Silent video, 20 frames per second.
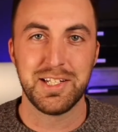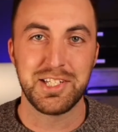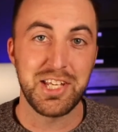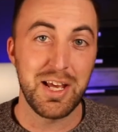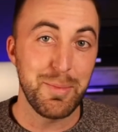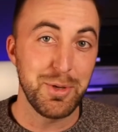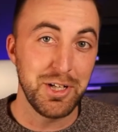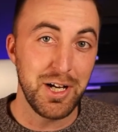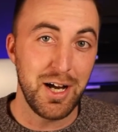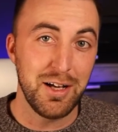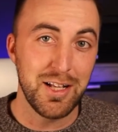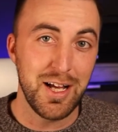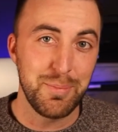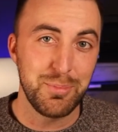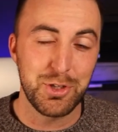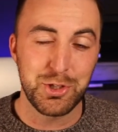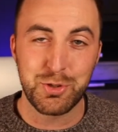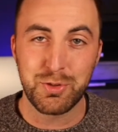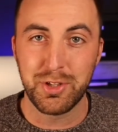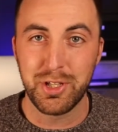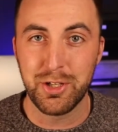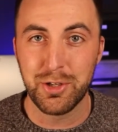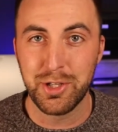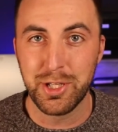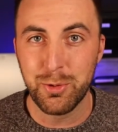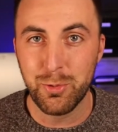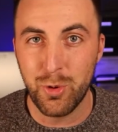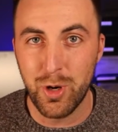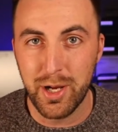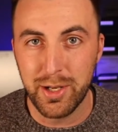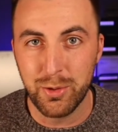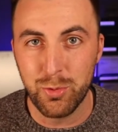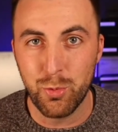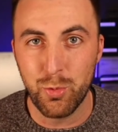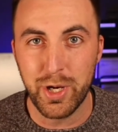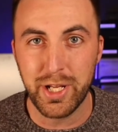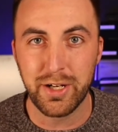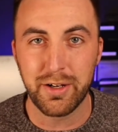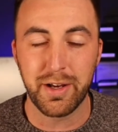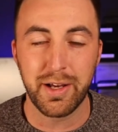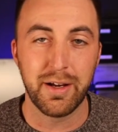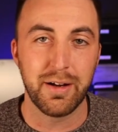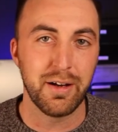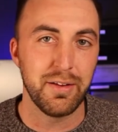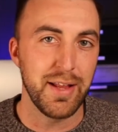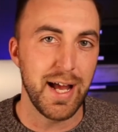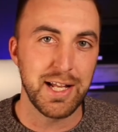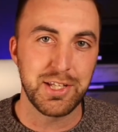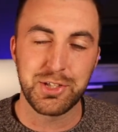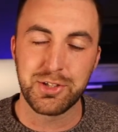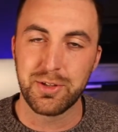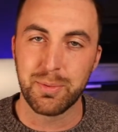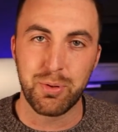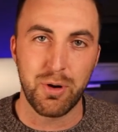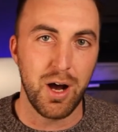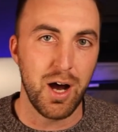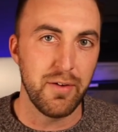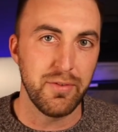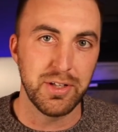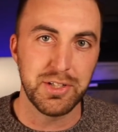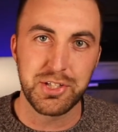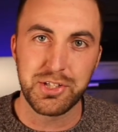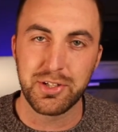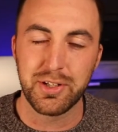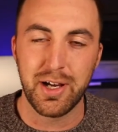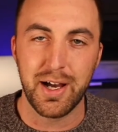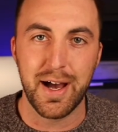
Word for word: To sum it all up, there's really only one winner here, and that's the province.